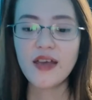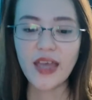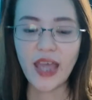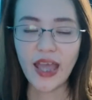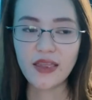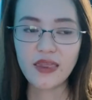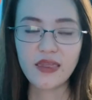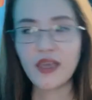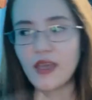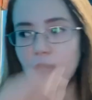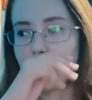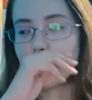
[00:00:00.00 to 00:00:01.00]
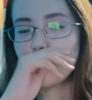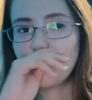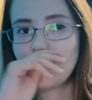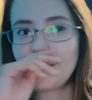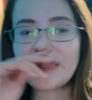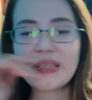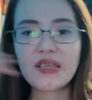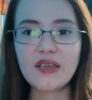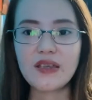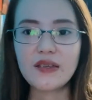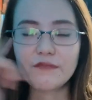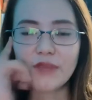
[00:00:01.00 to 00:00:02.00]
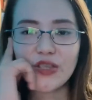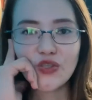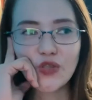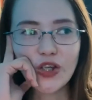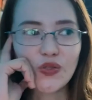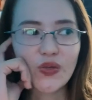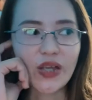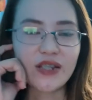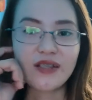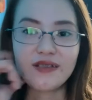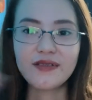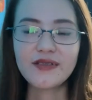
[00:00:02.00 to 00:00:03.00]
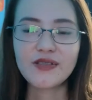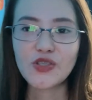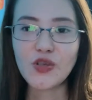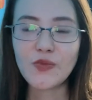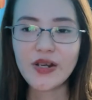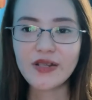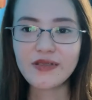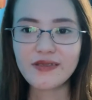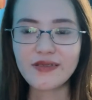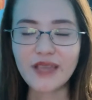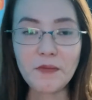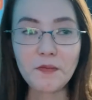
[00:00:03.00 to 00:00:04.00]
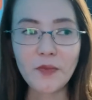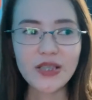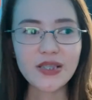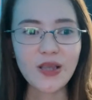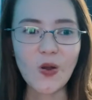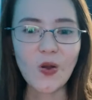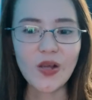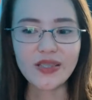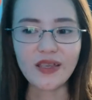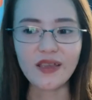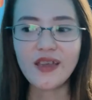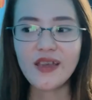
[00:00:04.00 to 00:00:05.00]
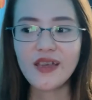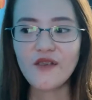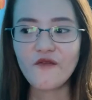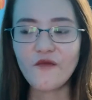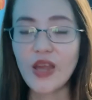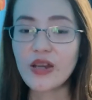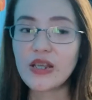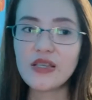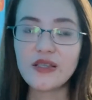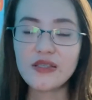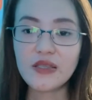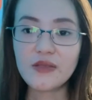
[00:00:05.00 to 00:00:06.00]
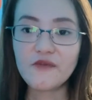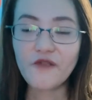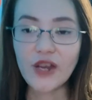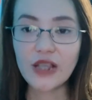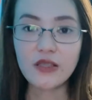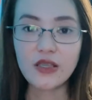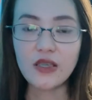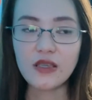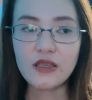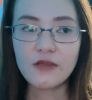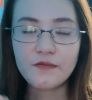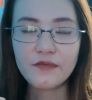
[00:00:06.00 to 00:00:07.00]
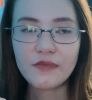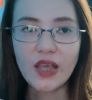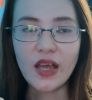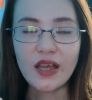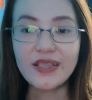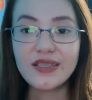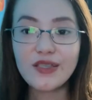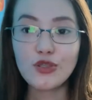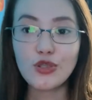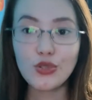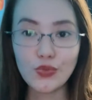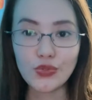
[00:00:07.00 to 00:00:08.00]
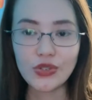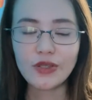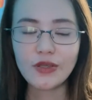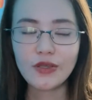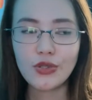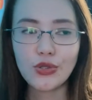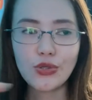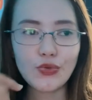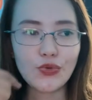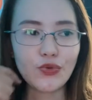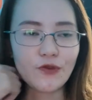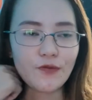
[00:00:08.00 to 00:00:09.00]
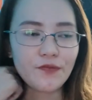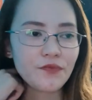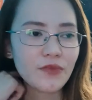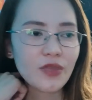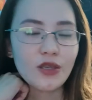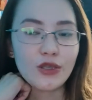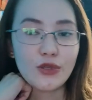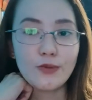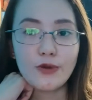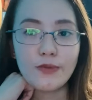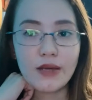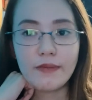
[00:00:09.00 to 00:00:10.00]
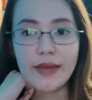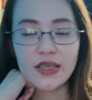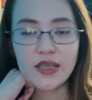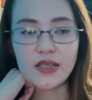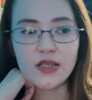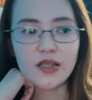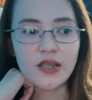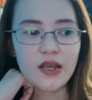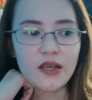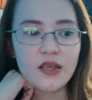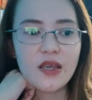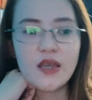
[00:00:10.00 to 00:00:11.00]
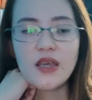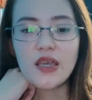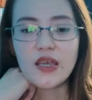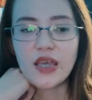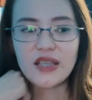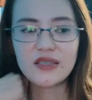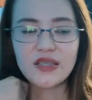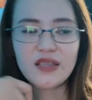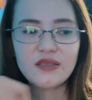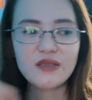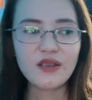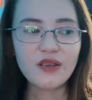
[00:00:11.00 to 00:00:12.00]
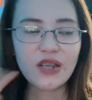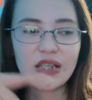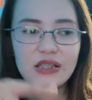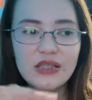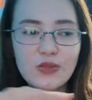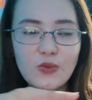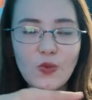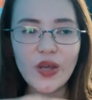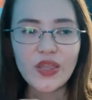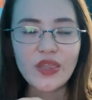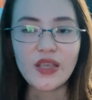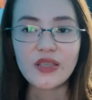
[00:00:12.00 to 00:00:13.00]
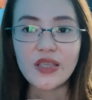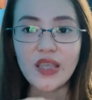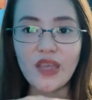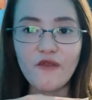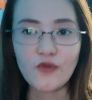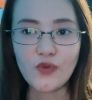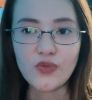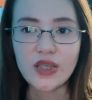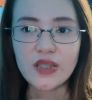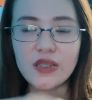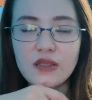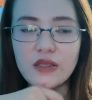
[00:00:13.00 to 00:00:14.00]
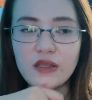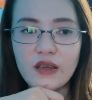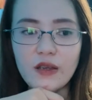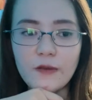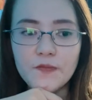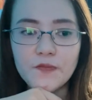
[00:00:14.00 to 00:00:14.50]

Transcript: And then, medyo ano nga, sobrang na-impress ako kasi very easy, friendly, easy to use yung mobile banking nila. And then, there is one thing that I've noticed na